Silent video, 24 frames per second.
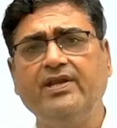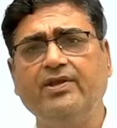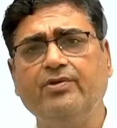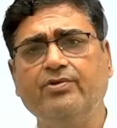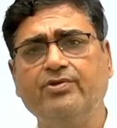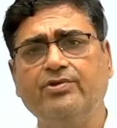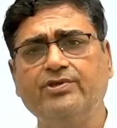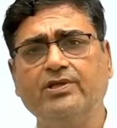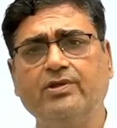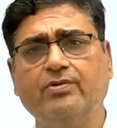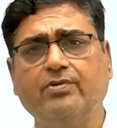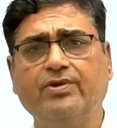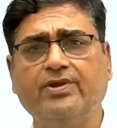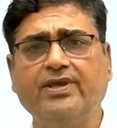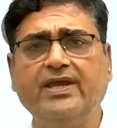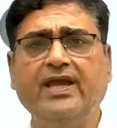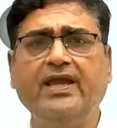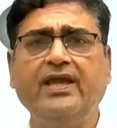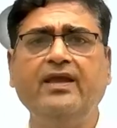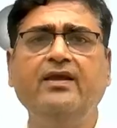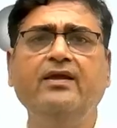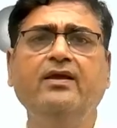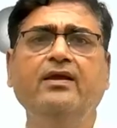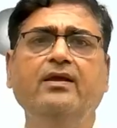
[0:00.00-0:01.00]
question, okay?
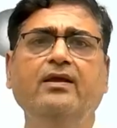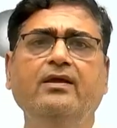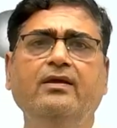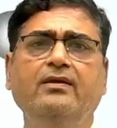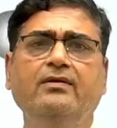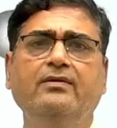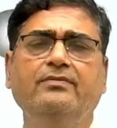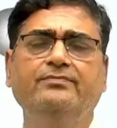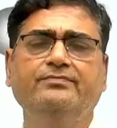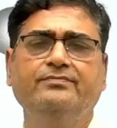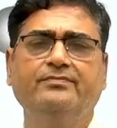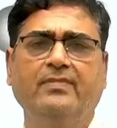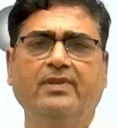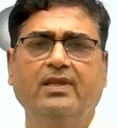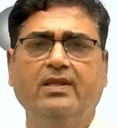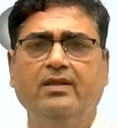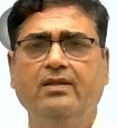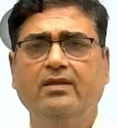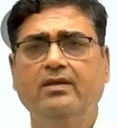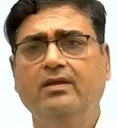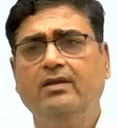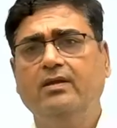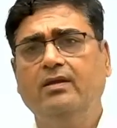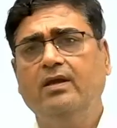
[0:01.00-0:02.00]

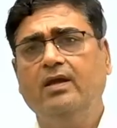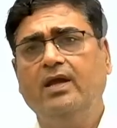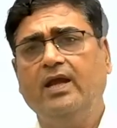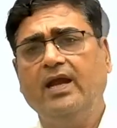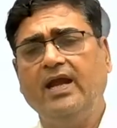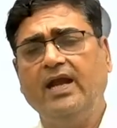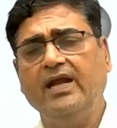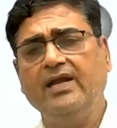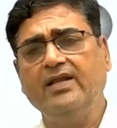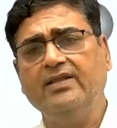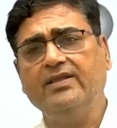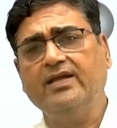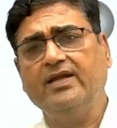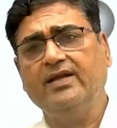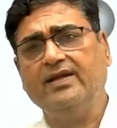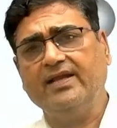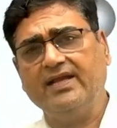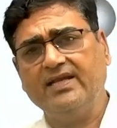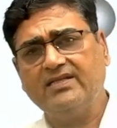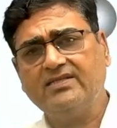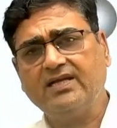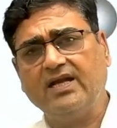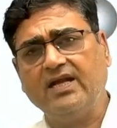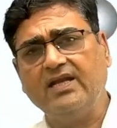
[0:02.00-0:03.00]
And in the
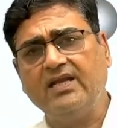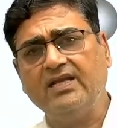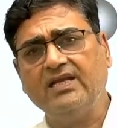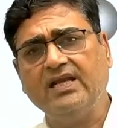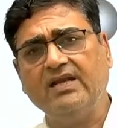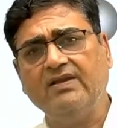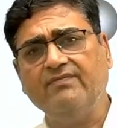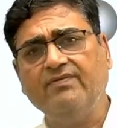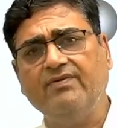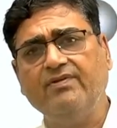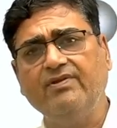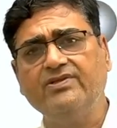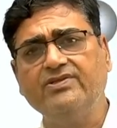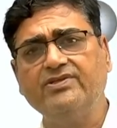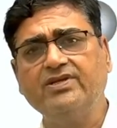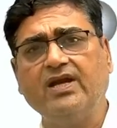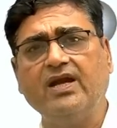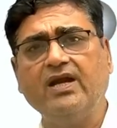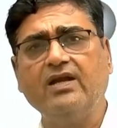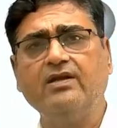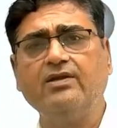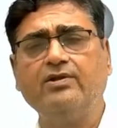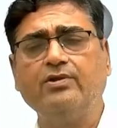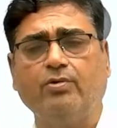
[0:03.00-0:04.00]
next article we will
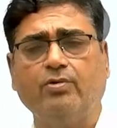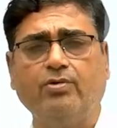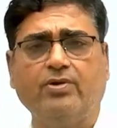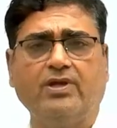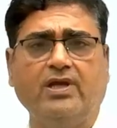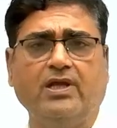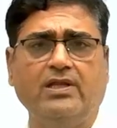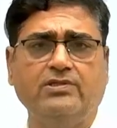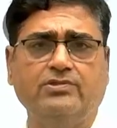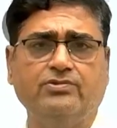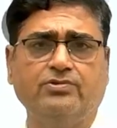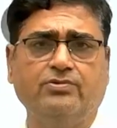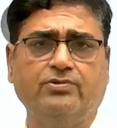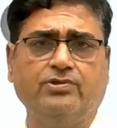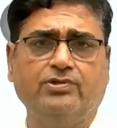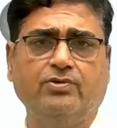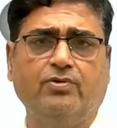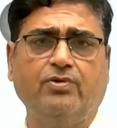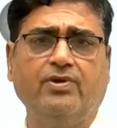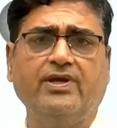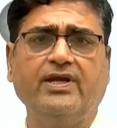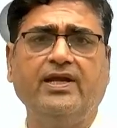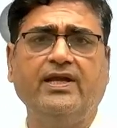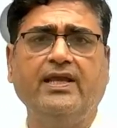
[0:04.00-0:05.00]
start torque also,
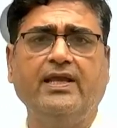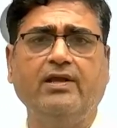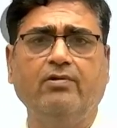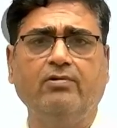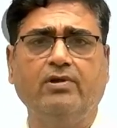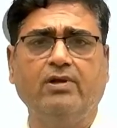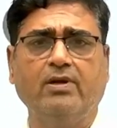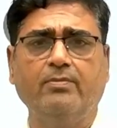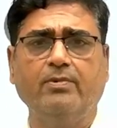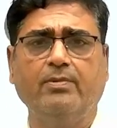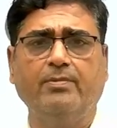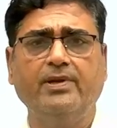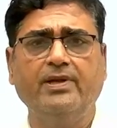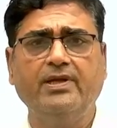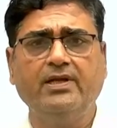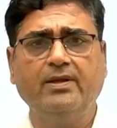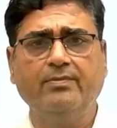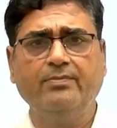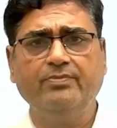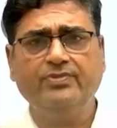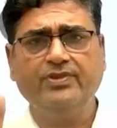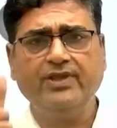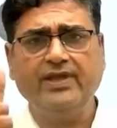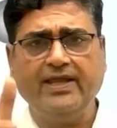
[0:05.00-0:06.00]
torque and angular
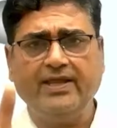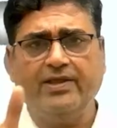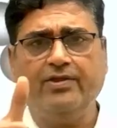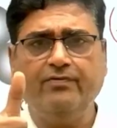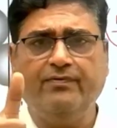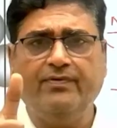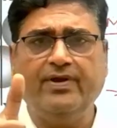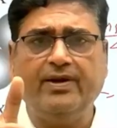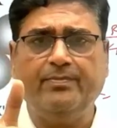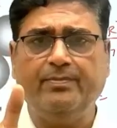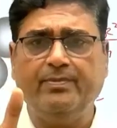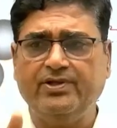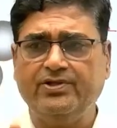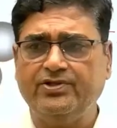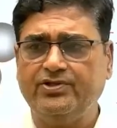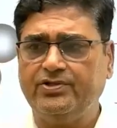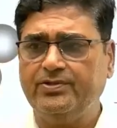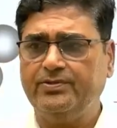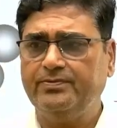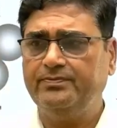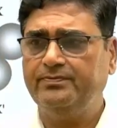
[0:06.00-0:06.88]
momentum. Thank you very much.